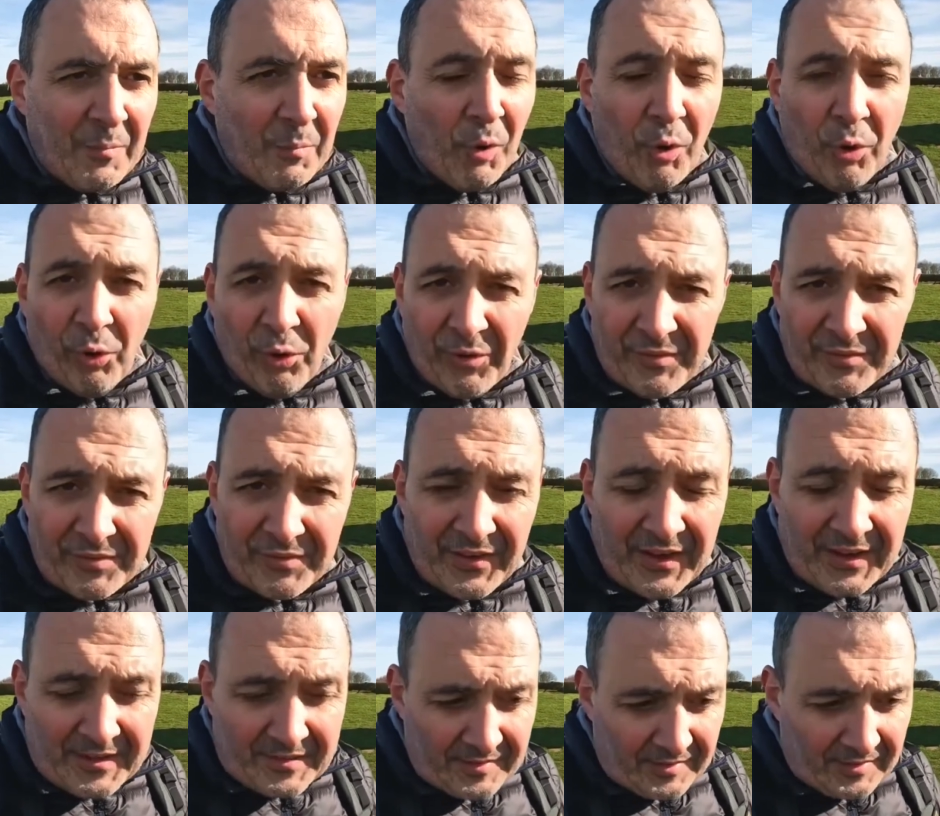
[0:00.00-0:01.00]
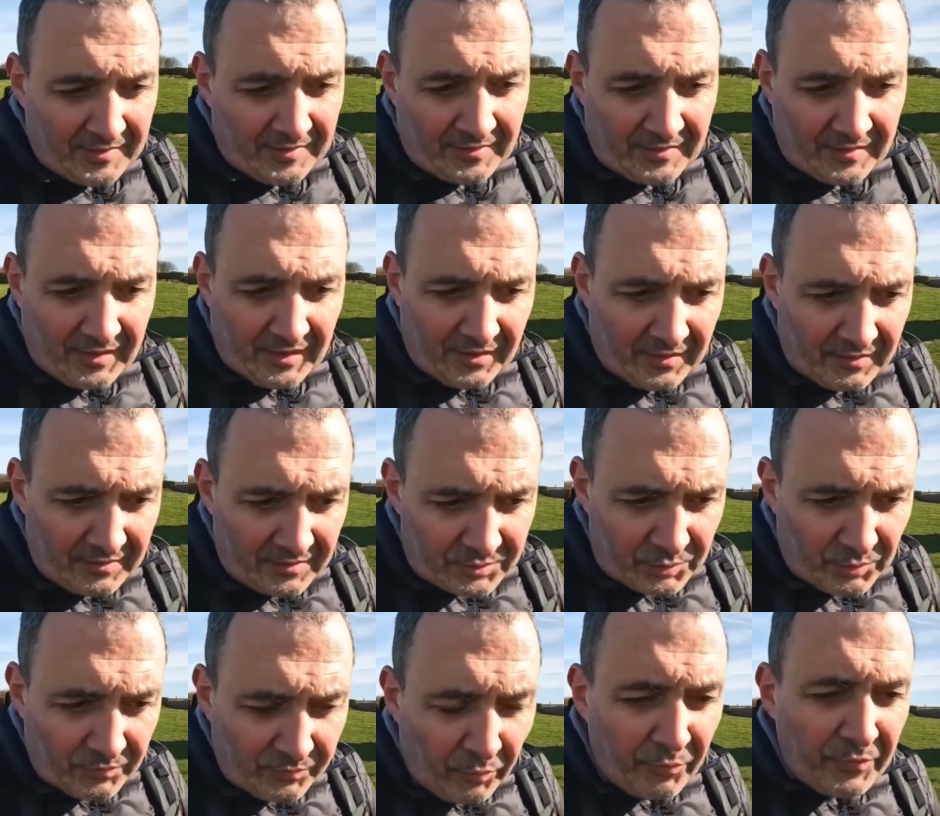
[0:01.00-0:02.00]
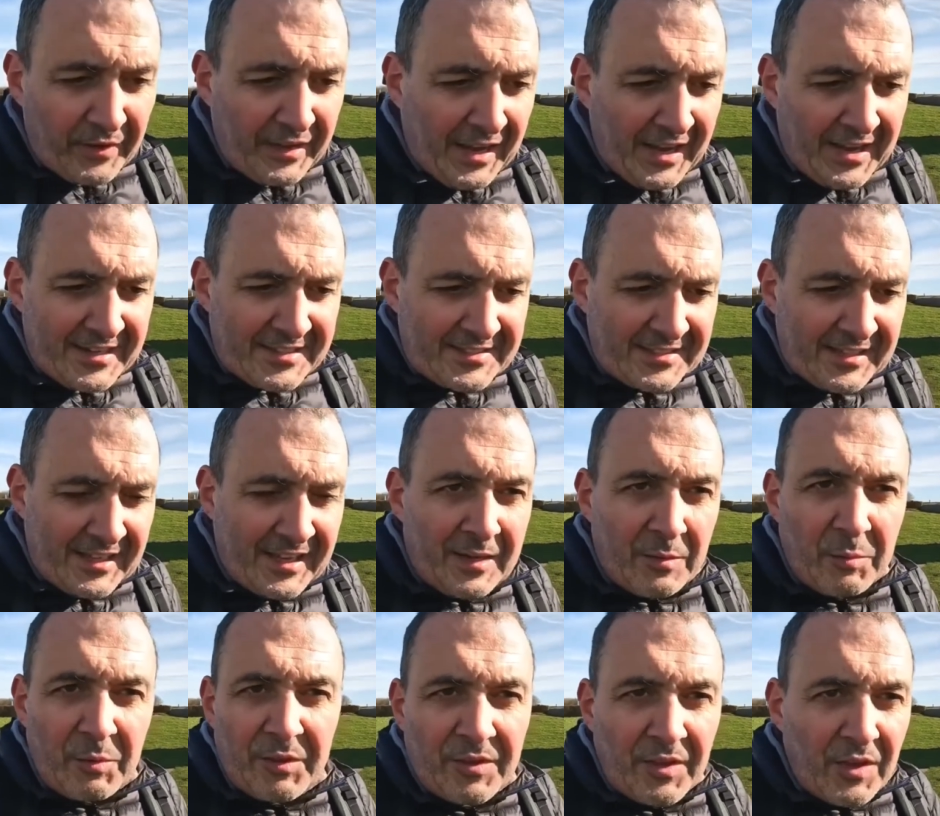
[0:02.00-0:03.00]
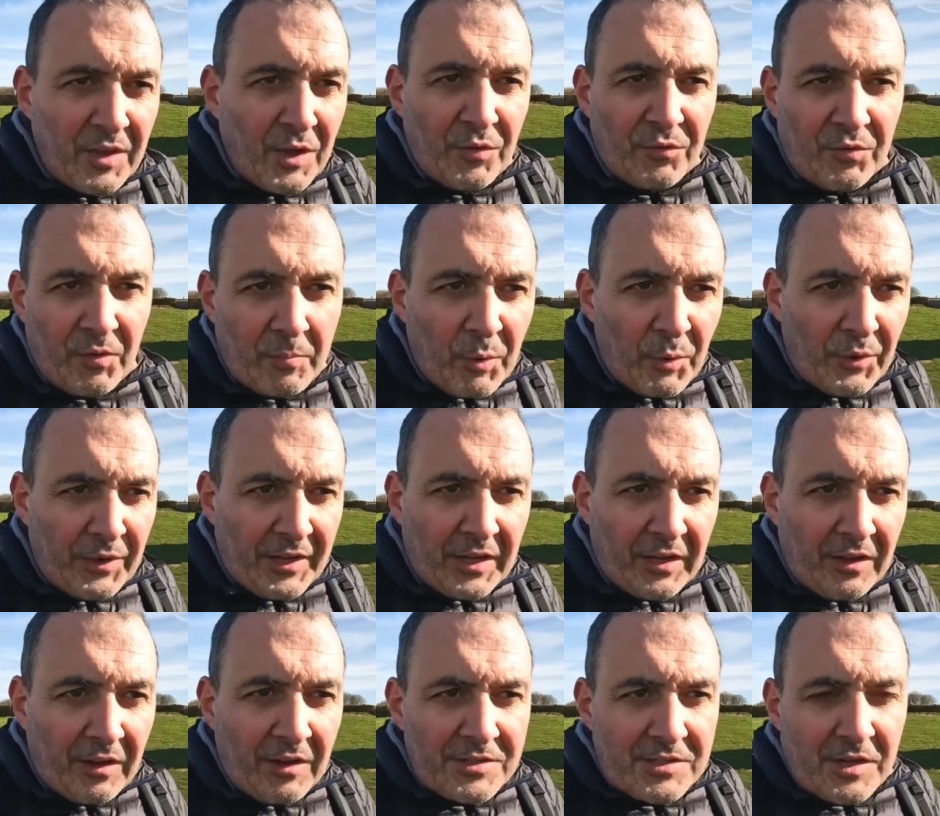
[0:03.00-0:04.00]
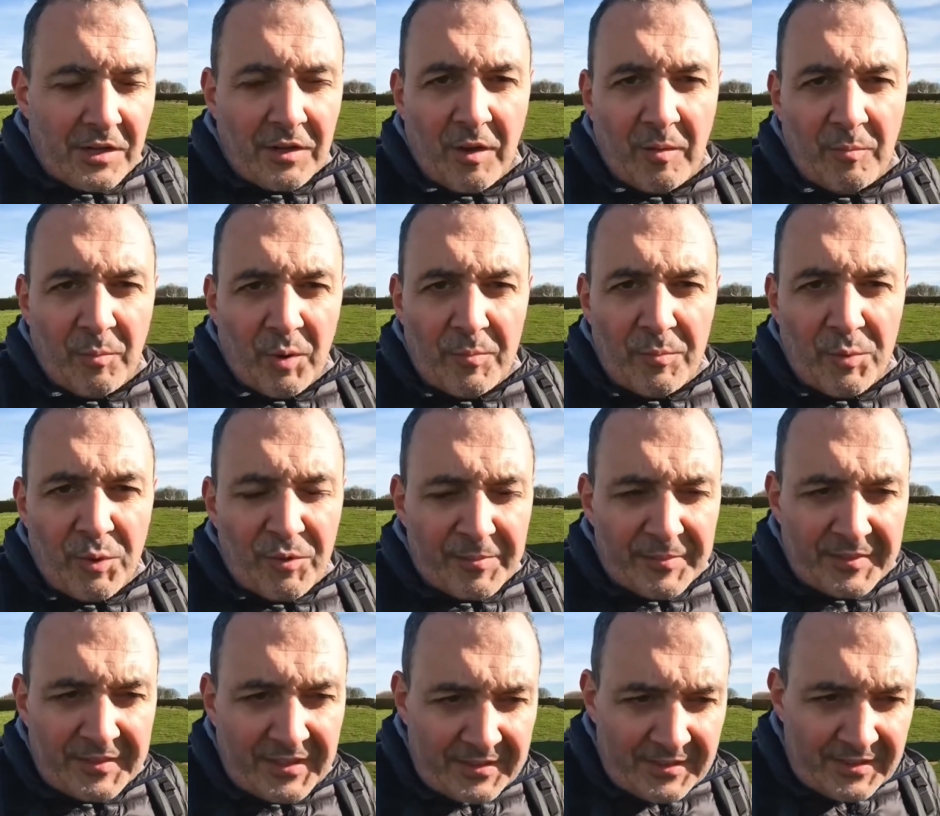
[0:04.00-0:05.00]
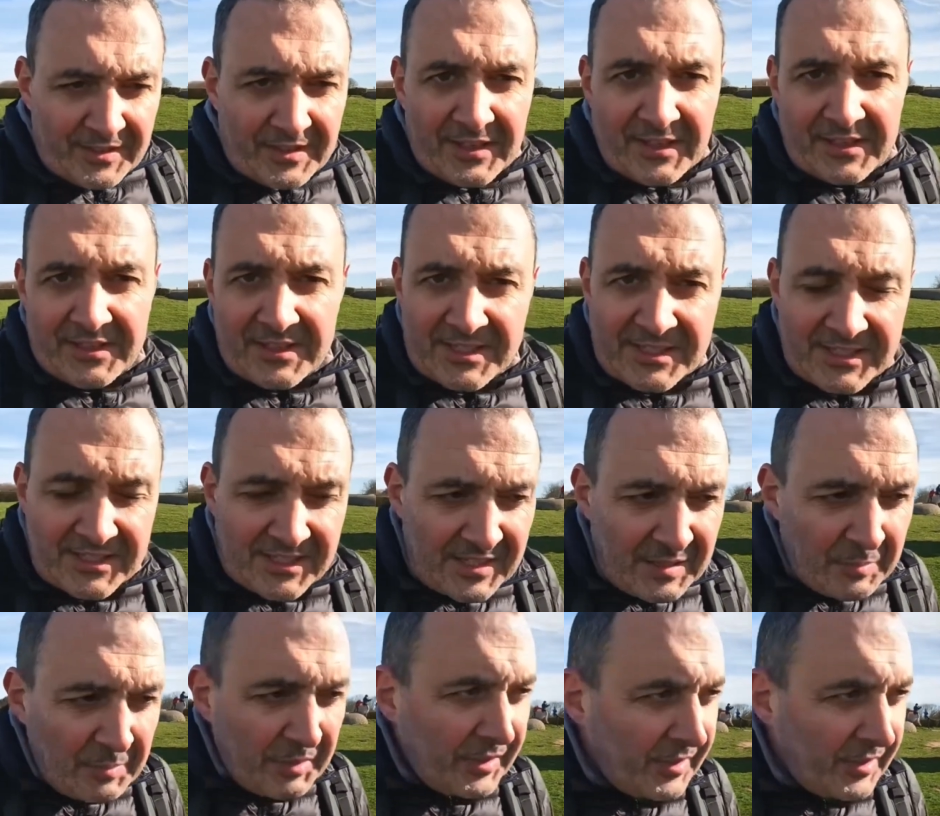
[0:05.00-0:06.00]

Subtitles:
Or in fact, a sort of overcast day with foreboding clouds and a lot more movement in the sea. But